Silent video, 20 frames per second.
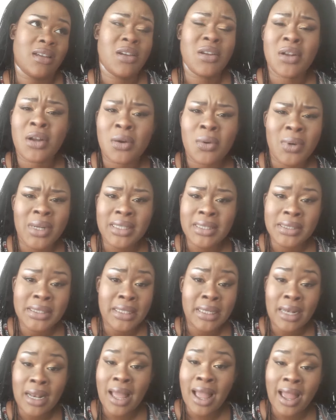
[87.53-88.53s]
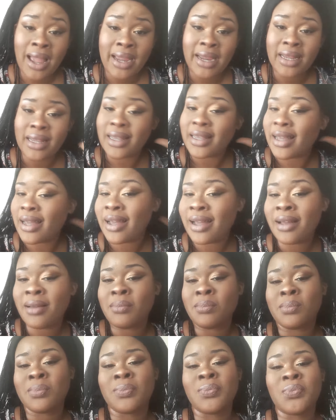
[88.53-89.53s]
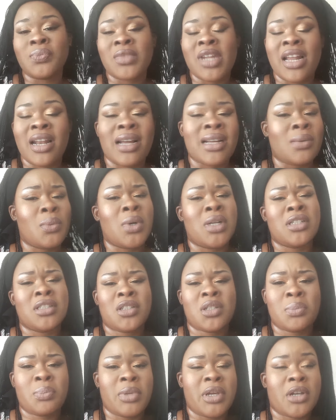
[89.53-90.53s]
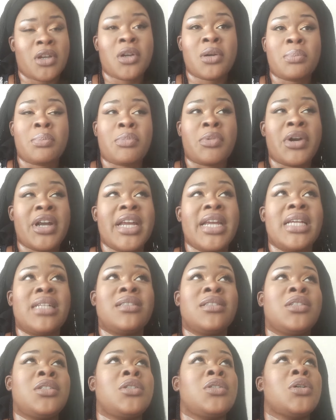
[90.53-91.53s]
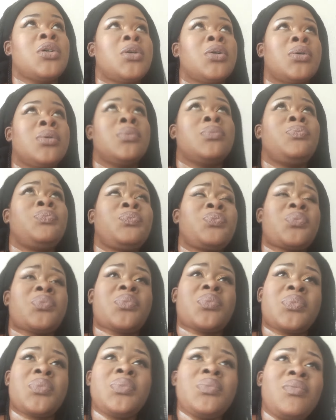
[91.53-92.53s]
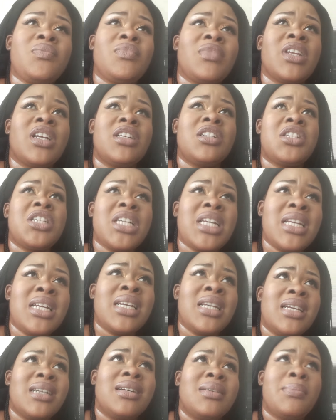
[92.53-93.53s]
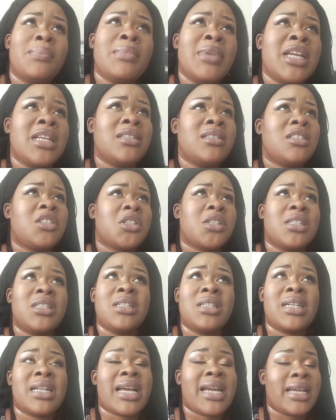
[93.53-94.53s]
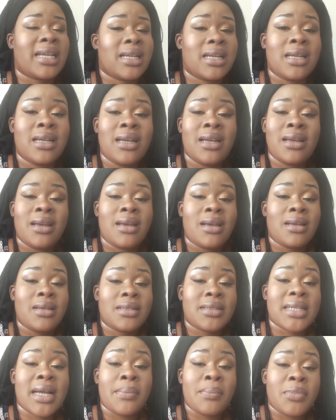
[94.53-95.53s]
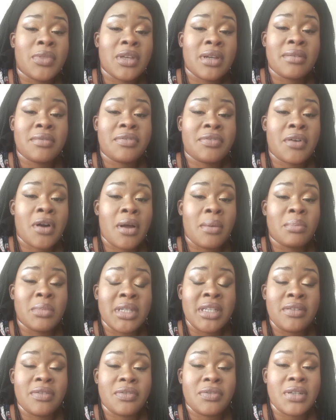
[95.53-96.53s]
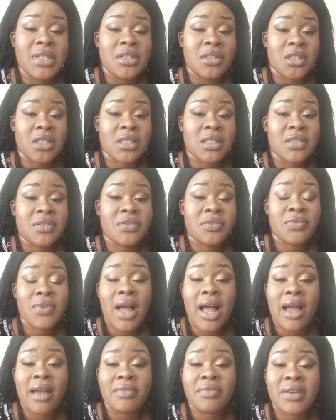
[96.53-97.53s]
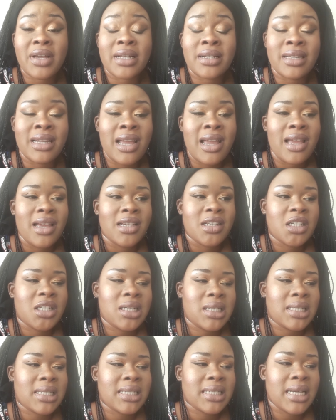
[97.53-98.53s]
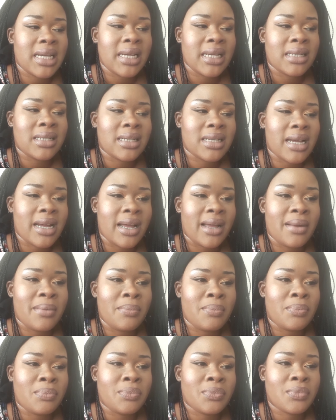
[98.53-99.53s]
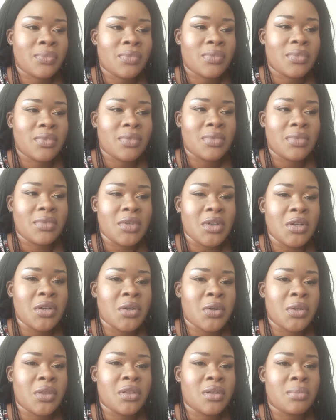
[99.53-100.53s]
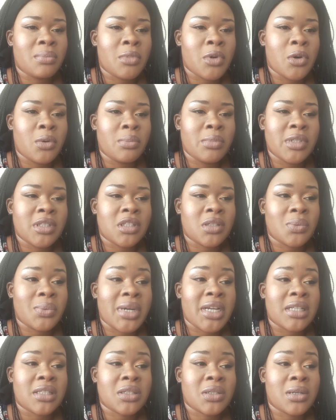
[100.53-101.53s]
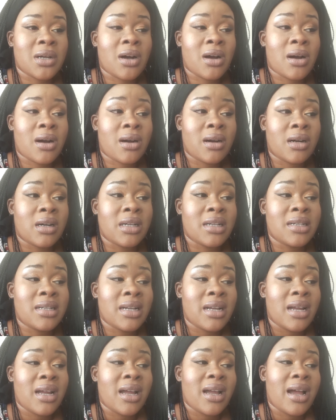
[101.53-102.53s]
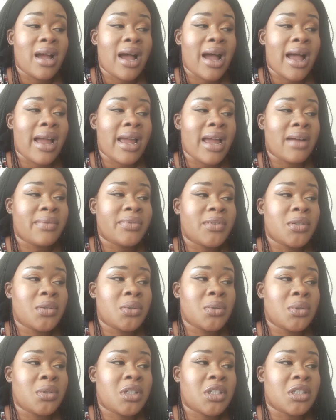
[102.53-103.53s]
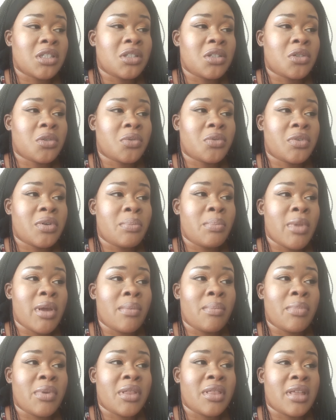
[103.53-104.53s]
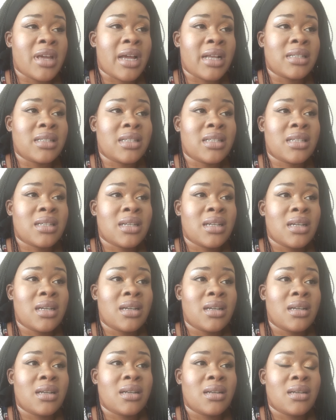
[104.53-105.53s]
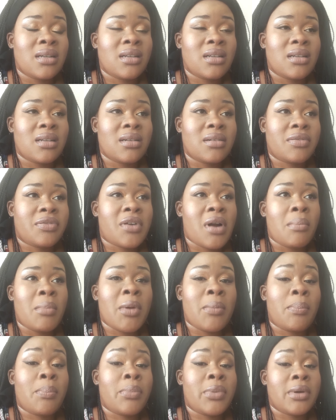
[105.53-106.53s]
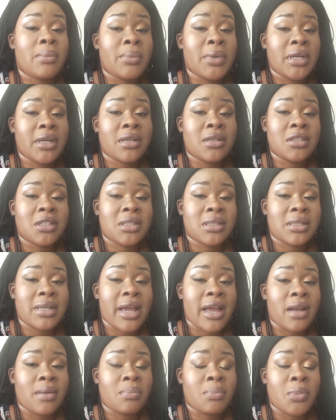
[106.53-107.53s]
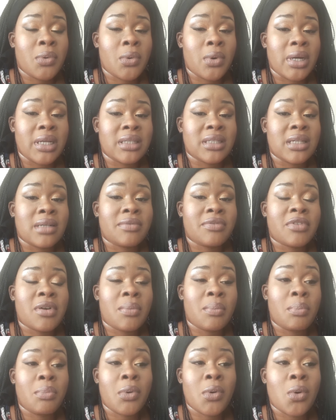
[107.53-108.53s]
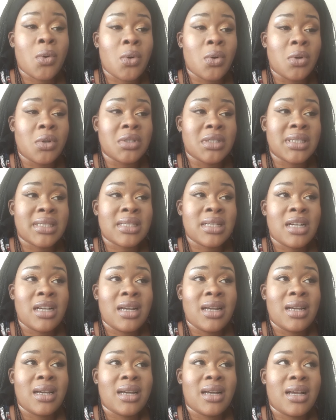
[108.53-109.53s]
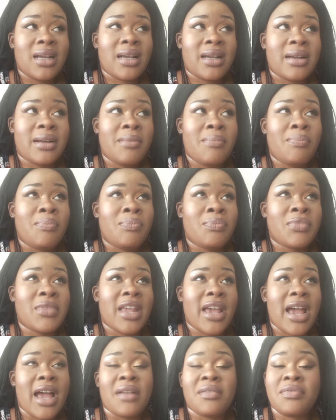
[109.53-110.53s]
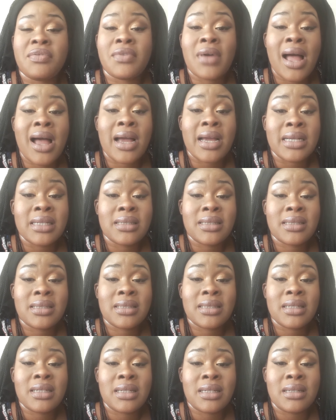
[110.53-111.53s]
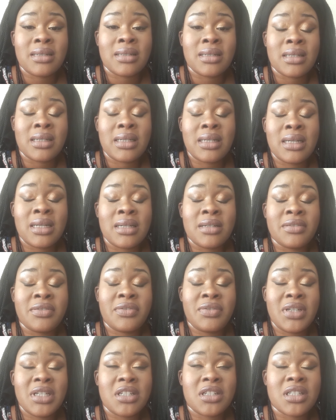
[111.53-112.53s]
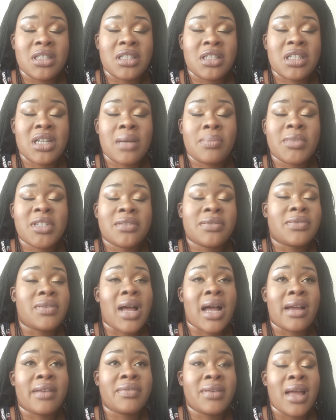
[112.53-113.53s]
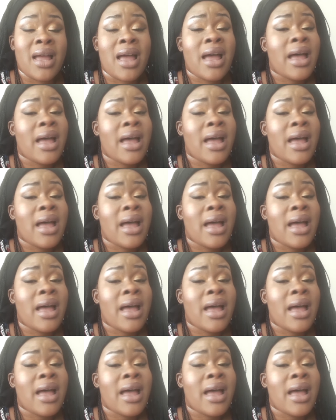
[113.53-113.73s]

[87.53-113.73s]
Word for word: you know, what's it like? Um, and I wanted to pick her brains. So she mentioned like something from Ephesians 5, and she said, um, you know, in the moments where it's hard, I have to just remember that from a biblical standpoint and from Paul's um, advice in, in Ephesians chapter 5,